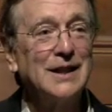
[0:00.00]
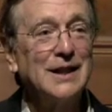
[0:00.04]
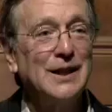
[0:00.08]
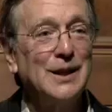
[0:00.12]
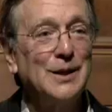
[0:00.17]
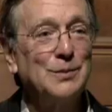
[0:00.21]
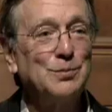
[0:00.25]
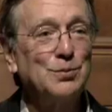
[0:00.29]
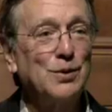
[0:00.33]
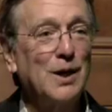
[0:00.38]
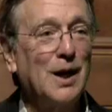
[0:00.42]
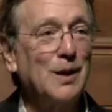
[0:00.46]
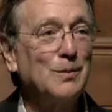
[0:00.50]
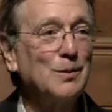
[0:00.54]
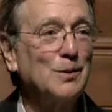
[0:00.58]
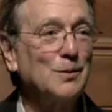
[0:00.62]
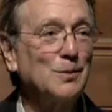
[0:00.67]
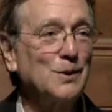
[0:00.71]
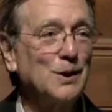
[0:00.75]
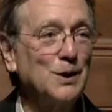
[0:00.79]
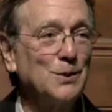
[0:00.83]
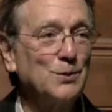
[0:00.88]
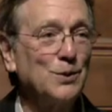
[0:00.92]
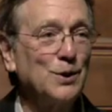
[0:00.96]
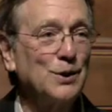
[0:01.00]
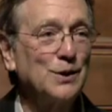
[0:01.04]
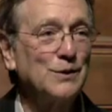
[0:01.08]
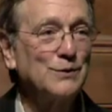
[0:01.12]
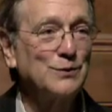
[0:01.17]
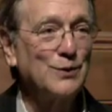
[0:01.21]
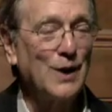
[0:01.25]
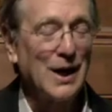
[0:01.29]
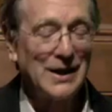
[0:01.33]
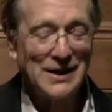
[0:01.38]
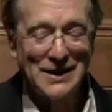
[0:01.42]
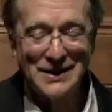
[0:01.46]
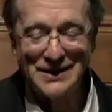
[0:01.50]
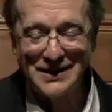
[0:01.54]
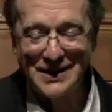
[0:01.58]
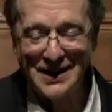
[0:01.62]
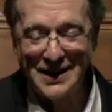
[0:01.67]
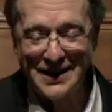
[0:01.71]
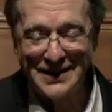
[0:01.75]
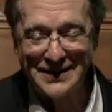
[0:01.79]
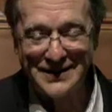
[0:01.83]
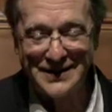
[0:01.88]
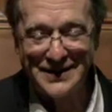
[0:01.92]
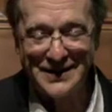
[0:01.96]
he probably would have
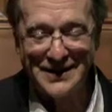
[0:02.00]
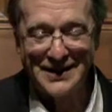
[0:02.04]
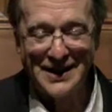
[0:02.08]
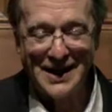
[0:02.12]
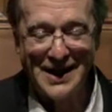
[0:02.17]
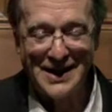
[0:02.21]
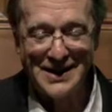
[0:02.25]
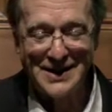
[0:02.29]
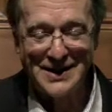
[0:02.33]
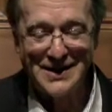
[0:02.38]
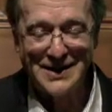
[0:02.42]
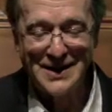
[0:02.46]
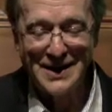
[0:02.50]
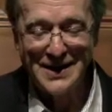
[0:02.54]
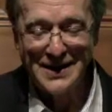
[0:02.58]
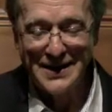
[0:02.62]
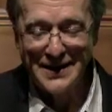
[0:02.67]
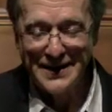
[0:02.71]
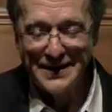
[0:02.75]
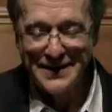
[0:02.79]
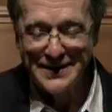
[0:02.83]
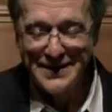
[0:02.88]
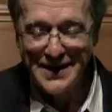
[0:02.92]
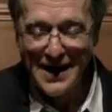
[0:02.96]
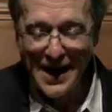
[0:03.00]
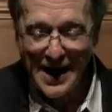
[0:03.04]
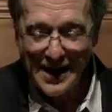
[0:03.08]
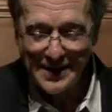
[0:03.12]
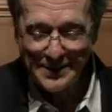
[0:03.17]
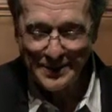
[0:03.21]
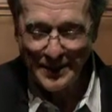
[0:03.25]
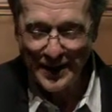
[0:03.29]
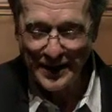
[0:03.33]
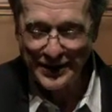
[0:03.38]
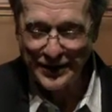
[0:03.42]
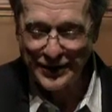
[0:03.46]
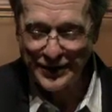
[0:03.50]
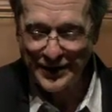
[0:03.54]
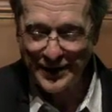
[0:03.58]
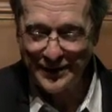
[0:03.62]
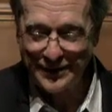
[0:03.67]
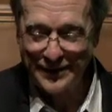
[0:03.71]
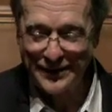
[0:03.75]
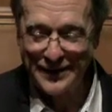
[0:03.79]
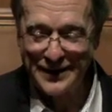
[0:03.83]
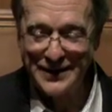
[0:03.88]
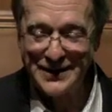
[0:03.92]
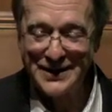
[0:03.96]
recognized it as not much
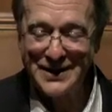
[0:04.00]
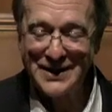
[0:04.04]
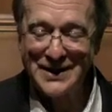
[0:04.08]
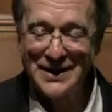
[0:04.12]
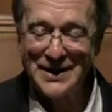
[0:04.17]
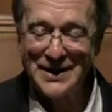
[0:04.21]
different